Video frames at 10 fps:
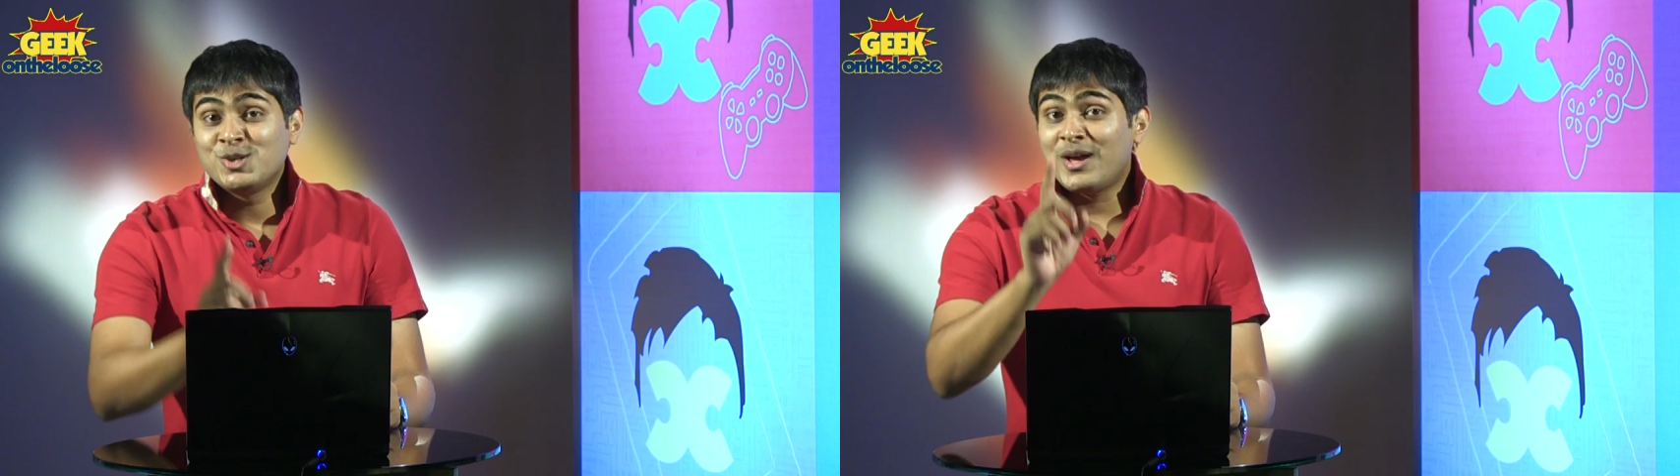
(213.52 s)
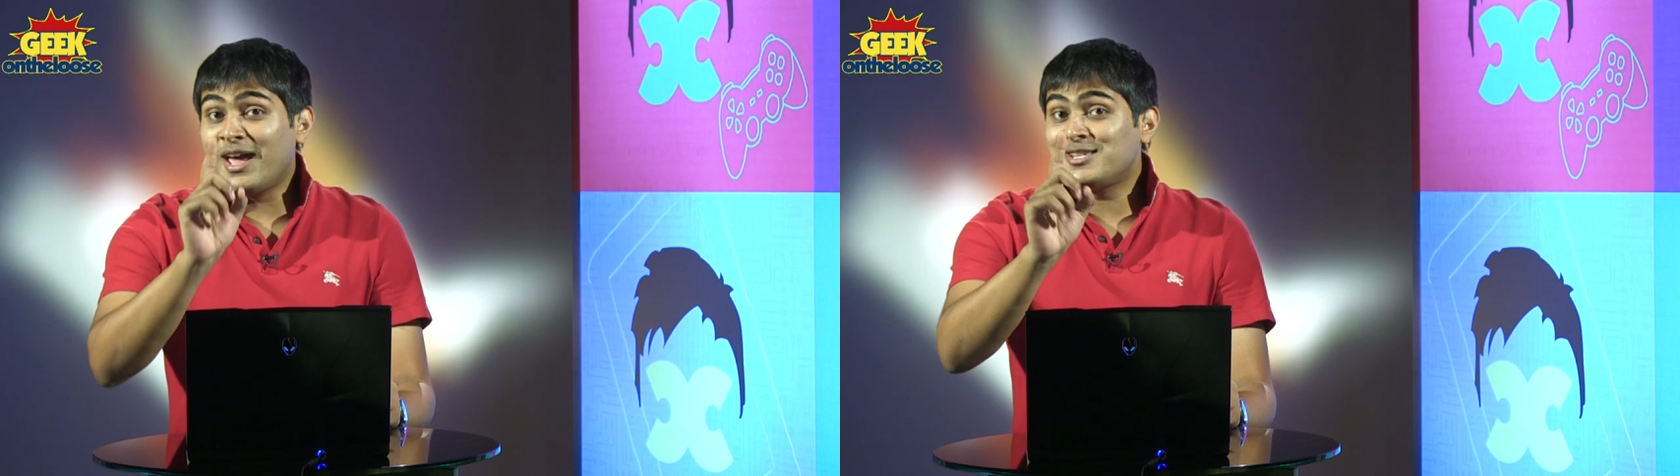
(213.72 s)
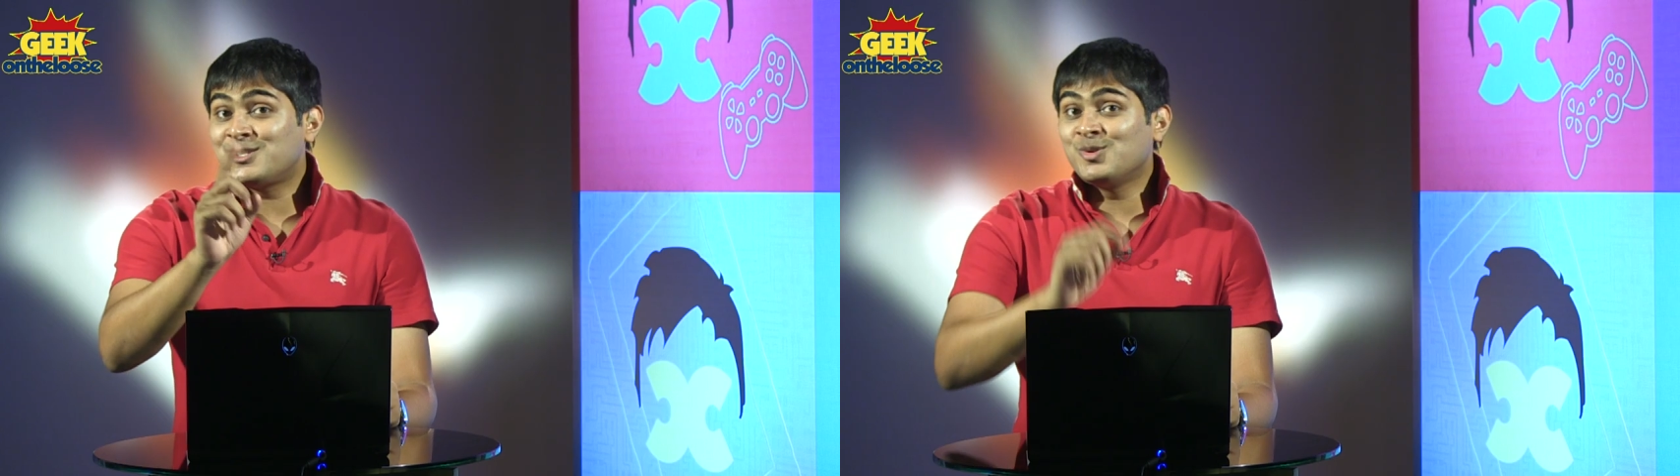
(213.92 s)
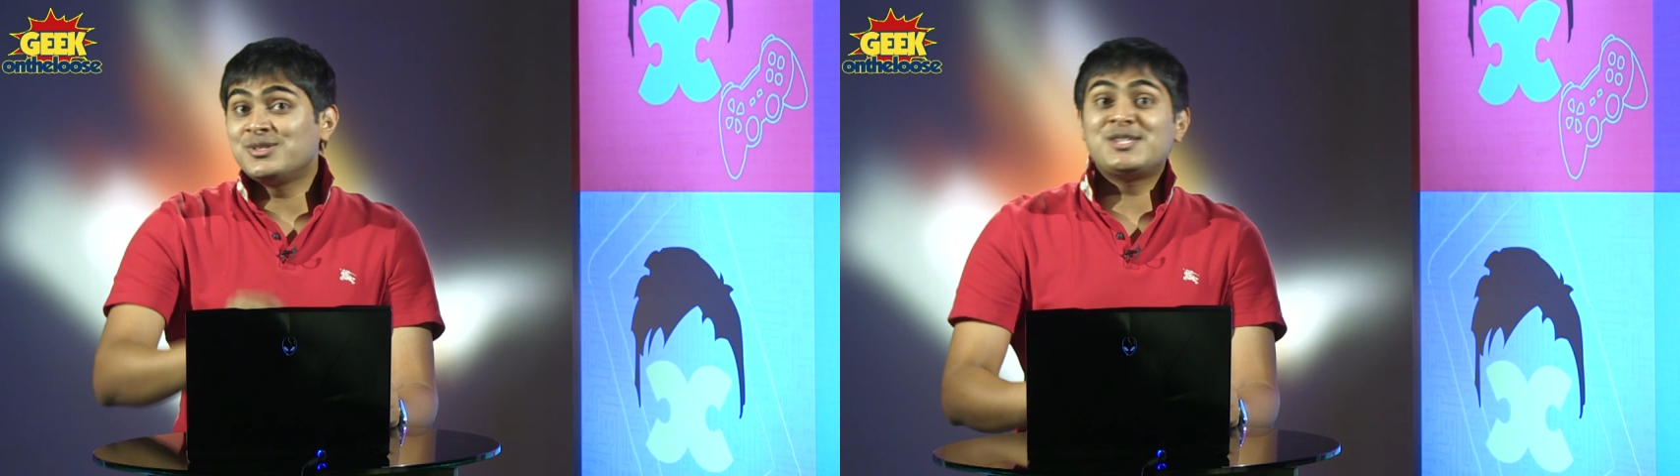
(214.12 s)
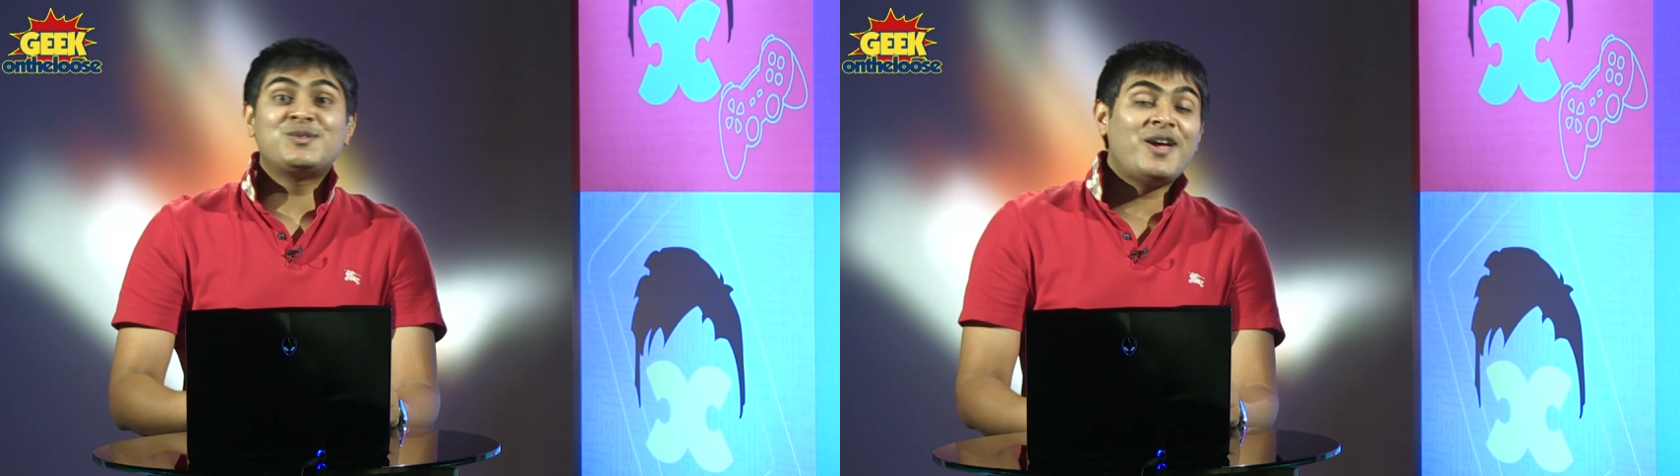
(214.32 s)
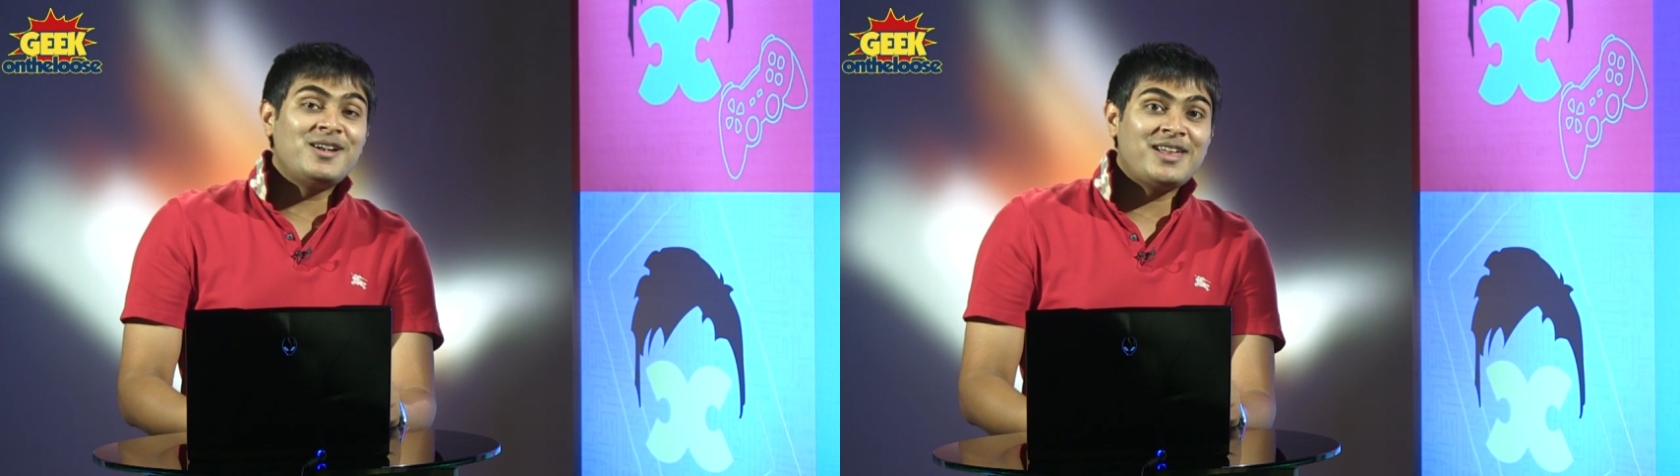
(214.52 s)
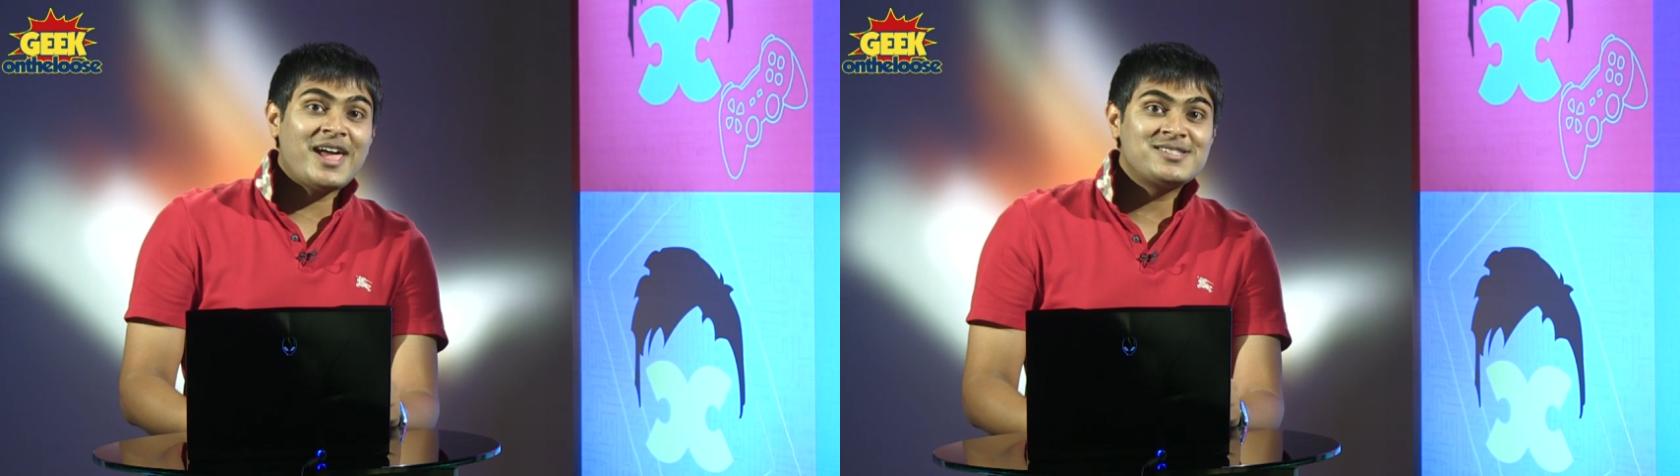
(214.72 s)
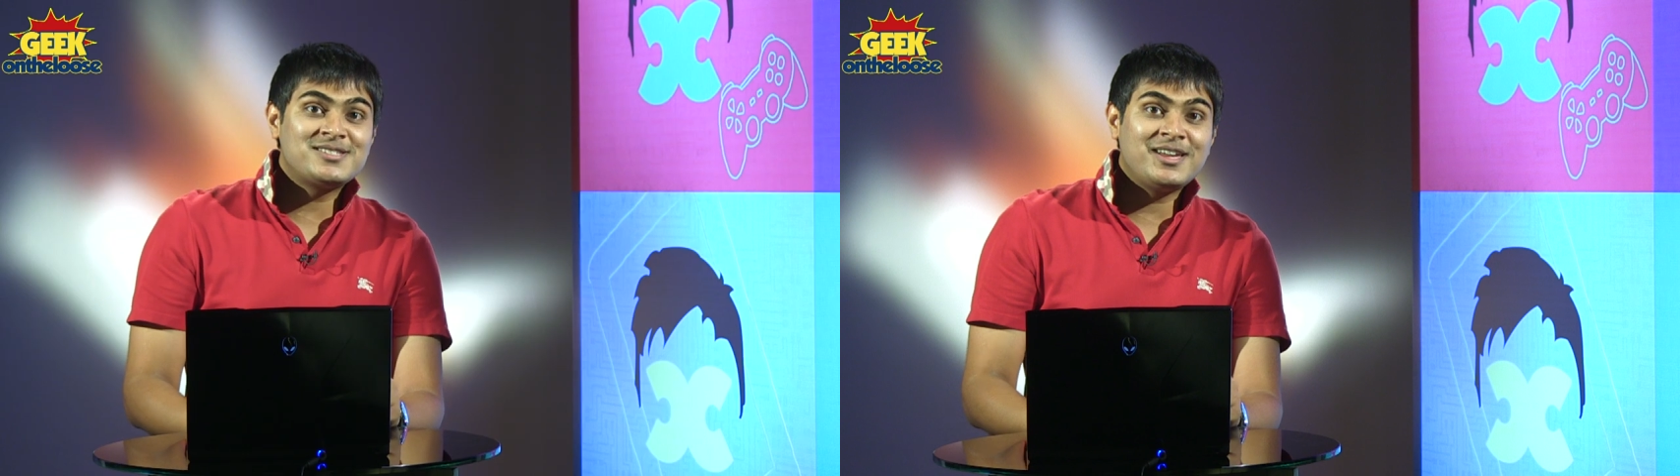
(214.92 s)
So S-Tools is
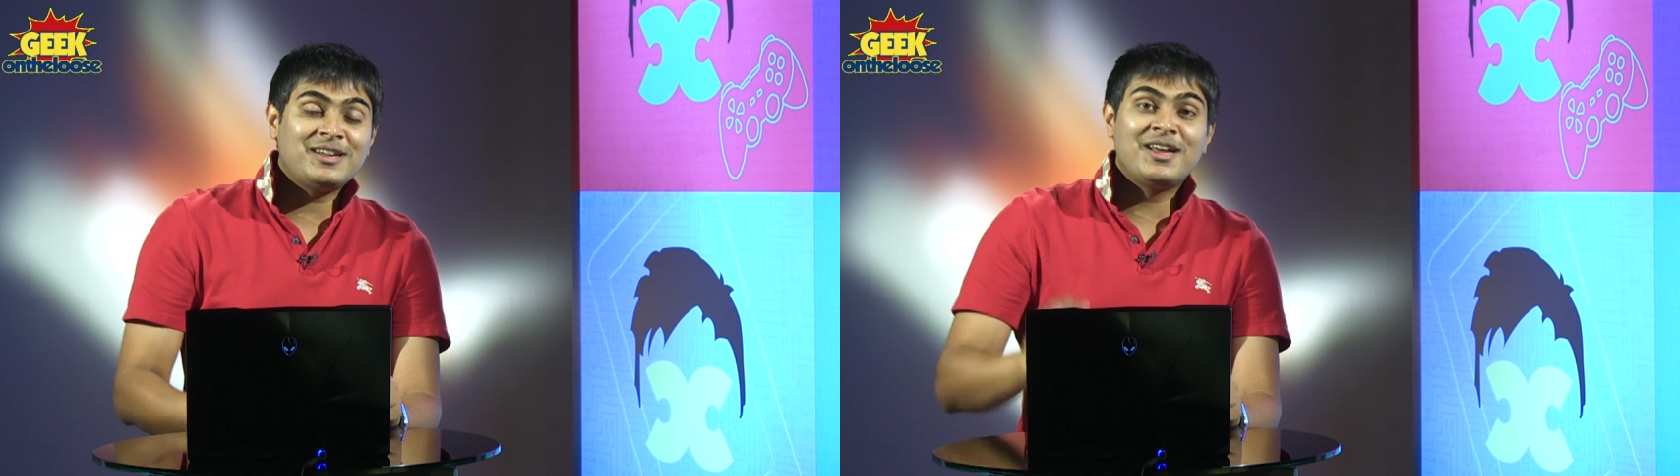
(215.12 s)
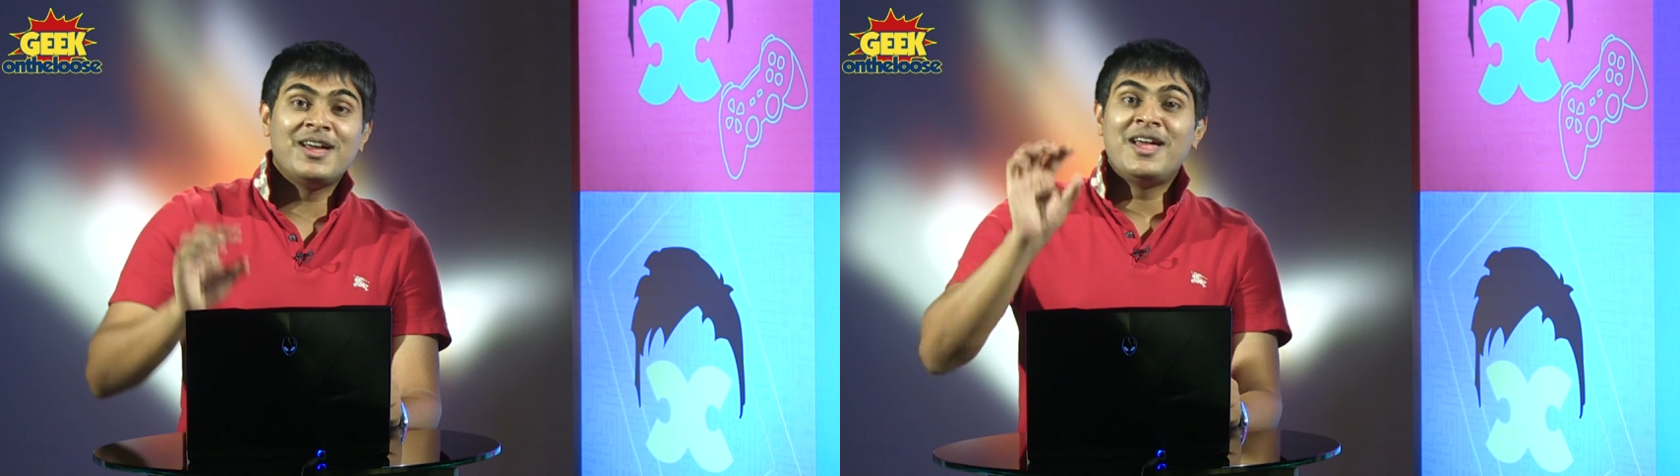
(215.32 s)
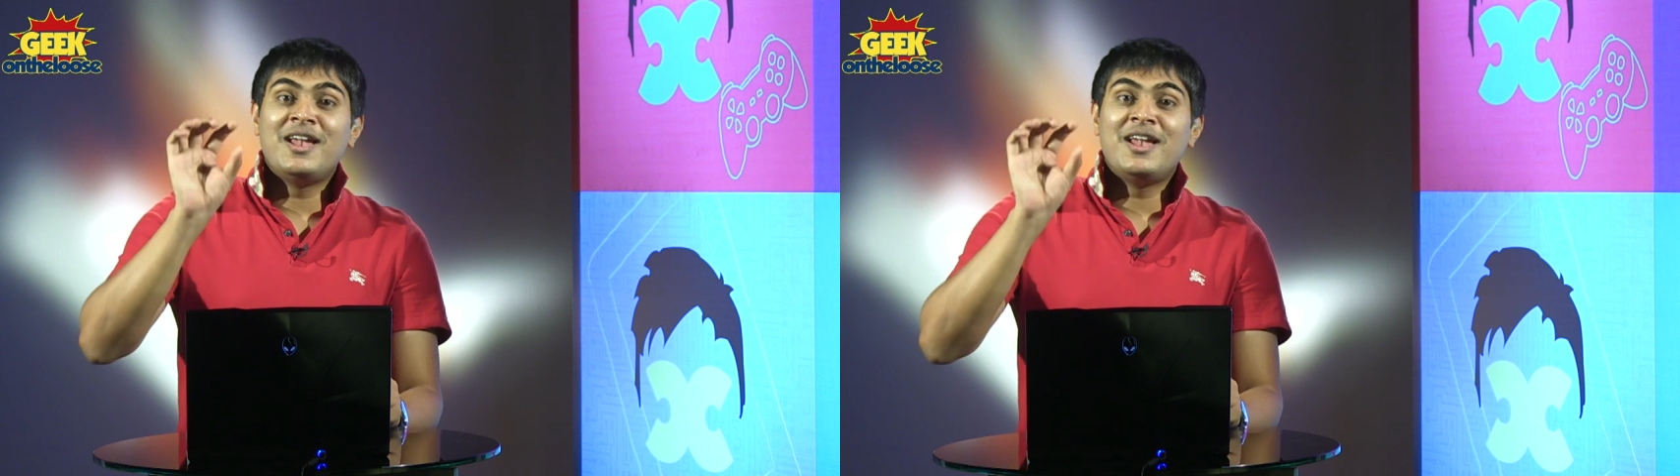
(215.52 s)
fantastic.